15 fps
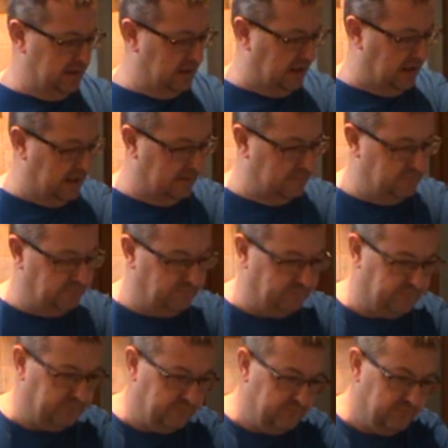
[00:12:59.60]

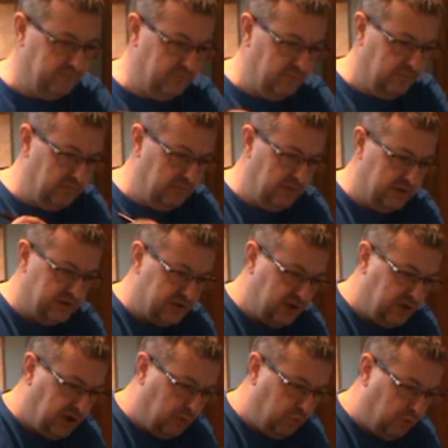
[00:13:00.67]
so
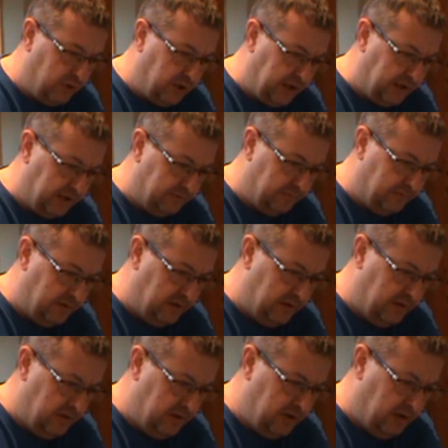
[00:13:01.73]
you're not worrying
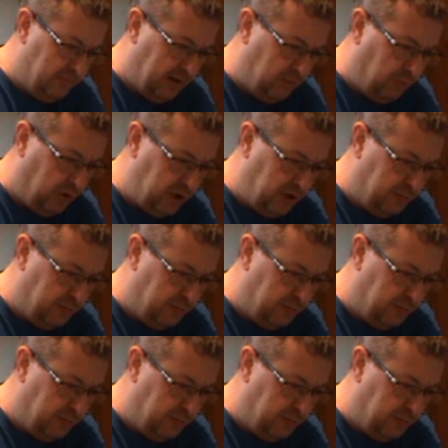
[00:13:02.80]
about what